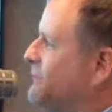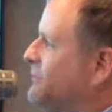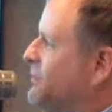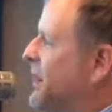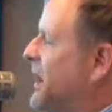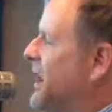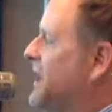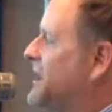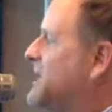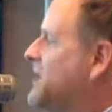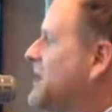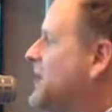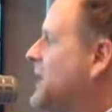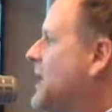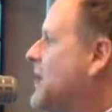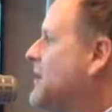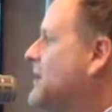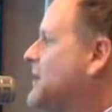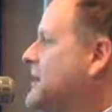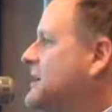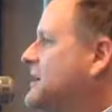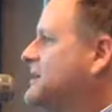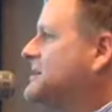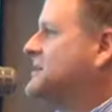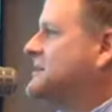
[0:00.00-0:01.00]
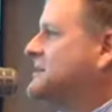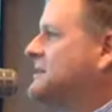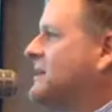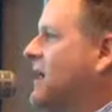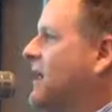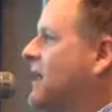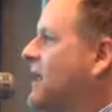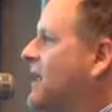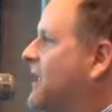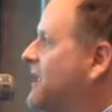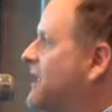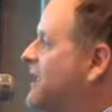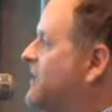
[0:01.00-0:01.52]
But,
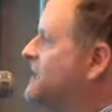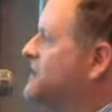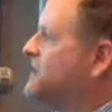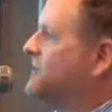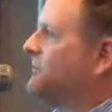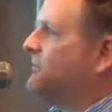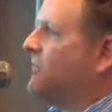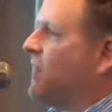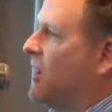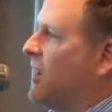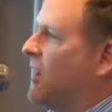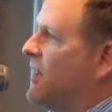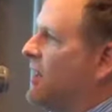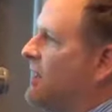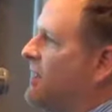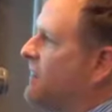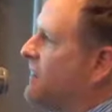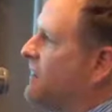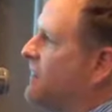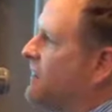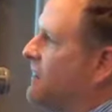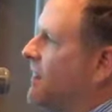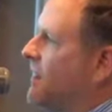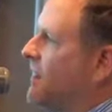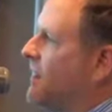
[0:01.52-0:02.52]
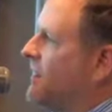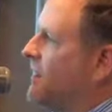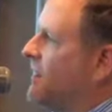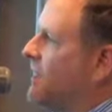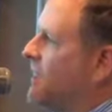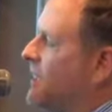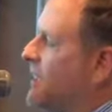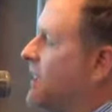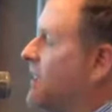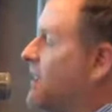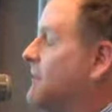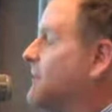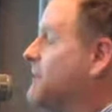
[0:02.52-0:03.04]
he's funny, and,
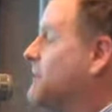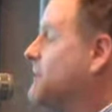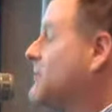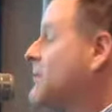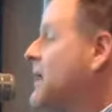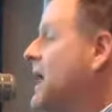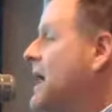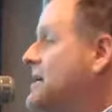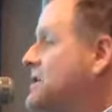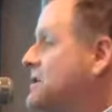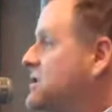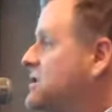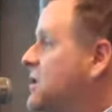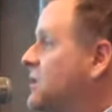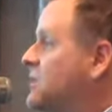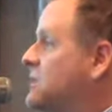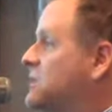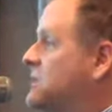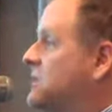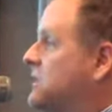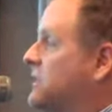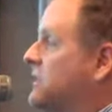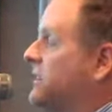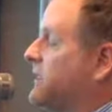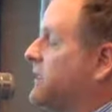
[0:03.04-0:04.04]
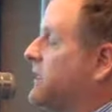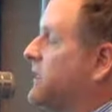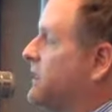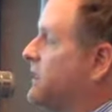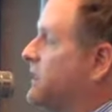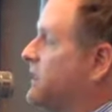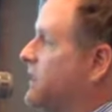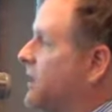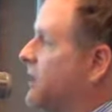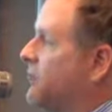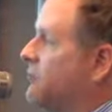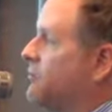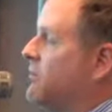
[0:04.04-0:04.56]
my show is
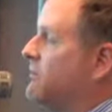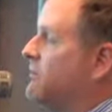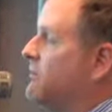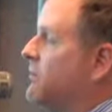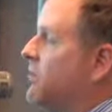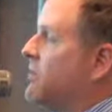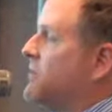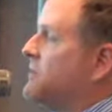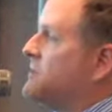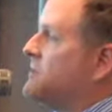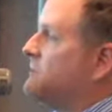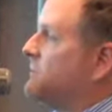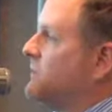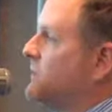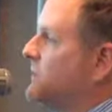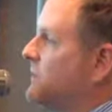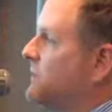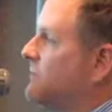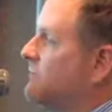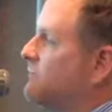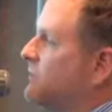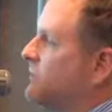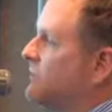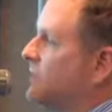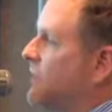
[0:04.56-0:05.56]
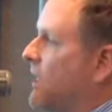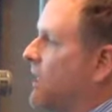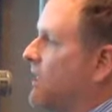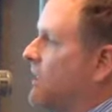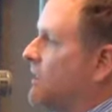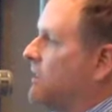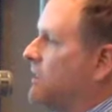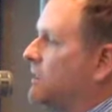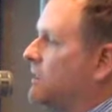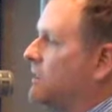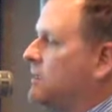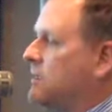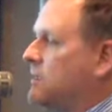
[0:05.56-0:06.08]
clean. We've always been kind of
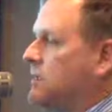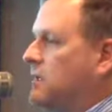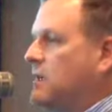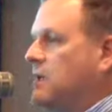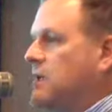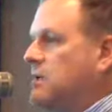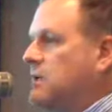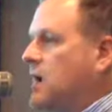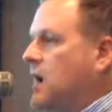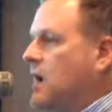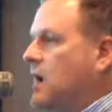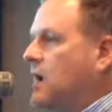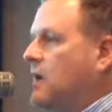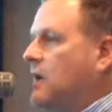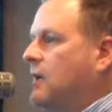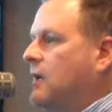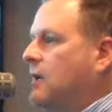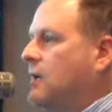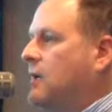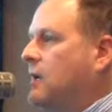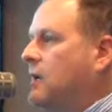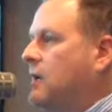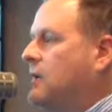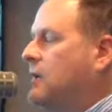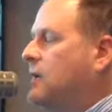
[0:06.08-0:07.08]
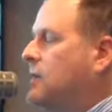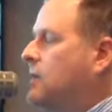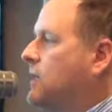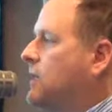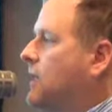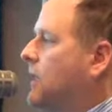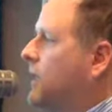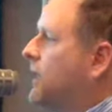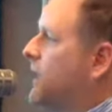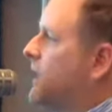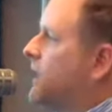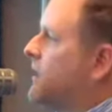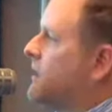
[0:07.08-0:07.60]
yin and yang,
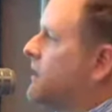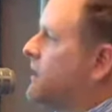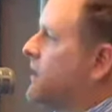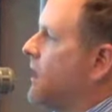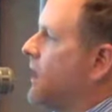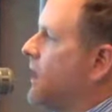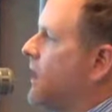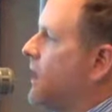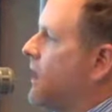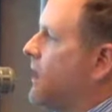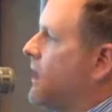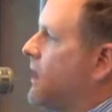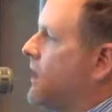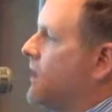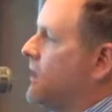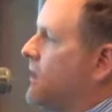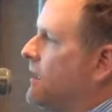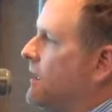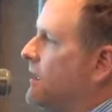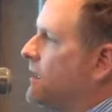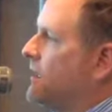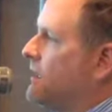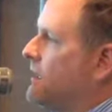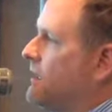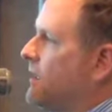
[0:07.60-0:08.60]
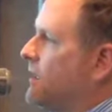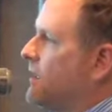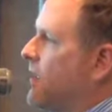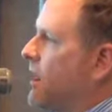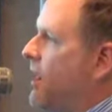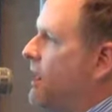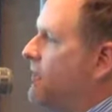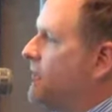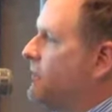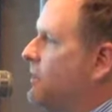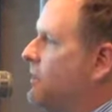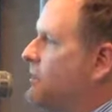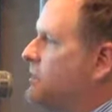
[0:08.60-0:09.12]
and
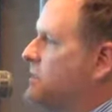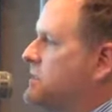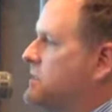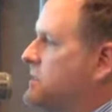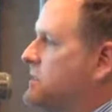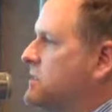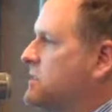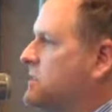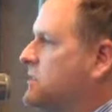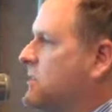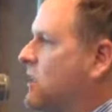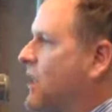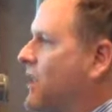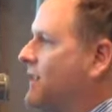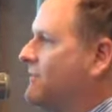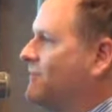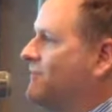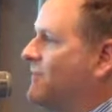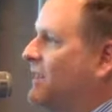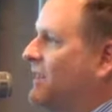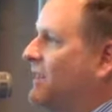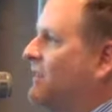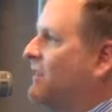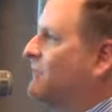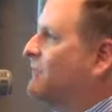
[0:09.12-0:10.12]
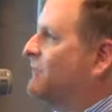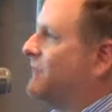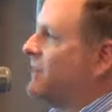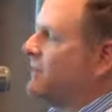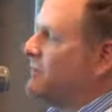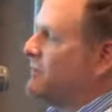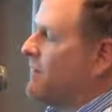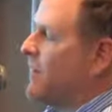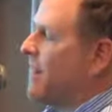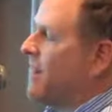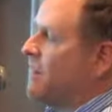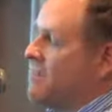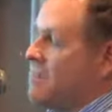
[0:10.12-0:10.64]
I've always just thought,
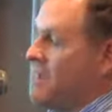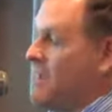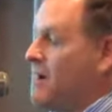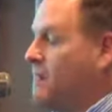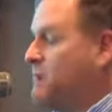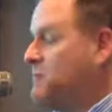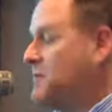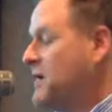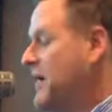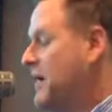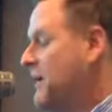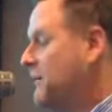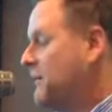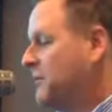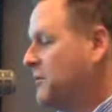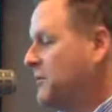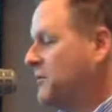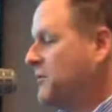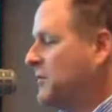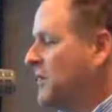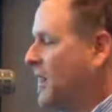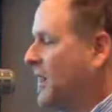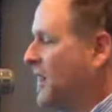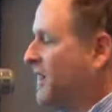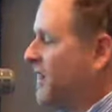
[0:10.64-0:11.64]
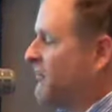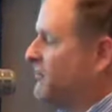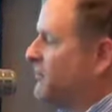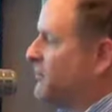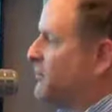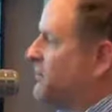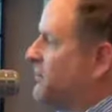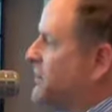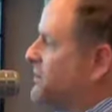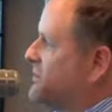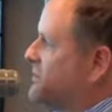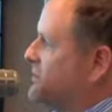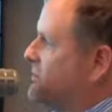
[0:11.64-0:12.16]
and I'm not a prude. I love the
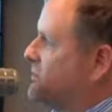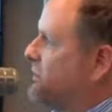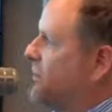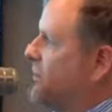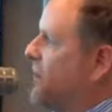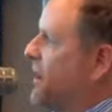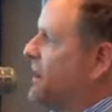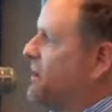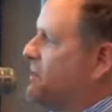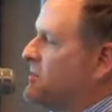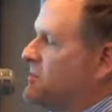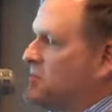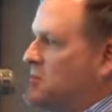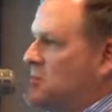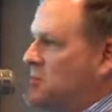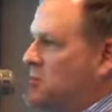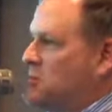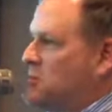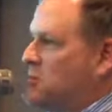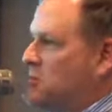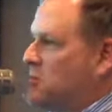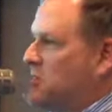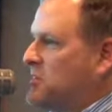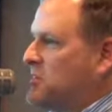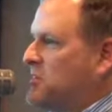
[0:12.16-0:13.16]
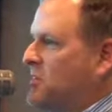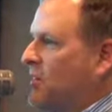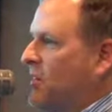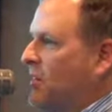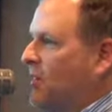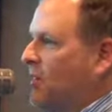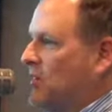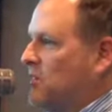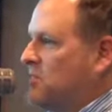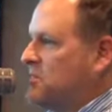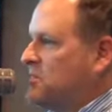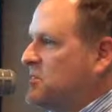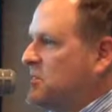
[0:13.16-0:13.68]
Richard Pryors and the George
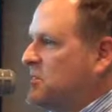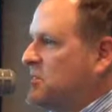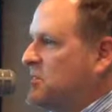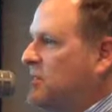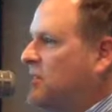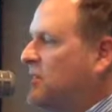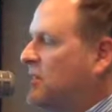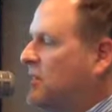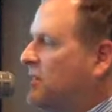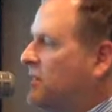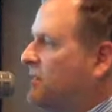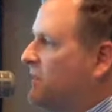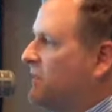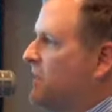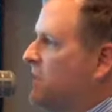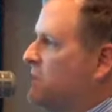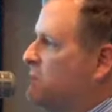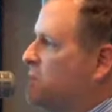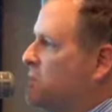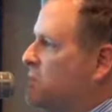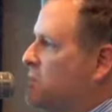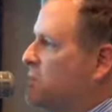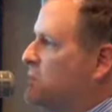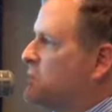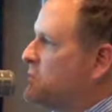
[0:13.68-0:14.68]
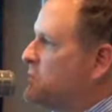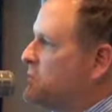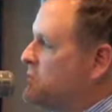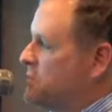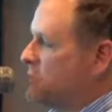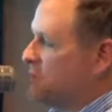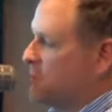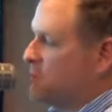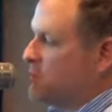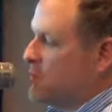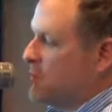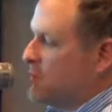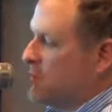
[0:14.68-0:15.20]
Carlins and Lenny Bruce's of
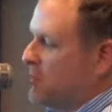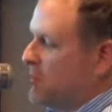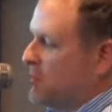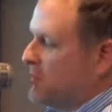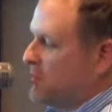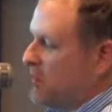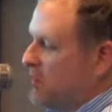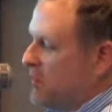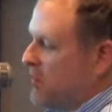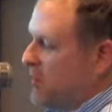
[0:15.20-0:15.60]
the world,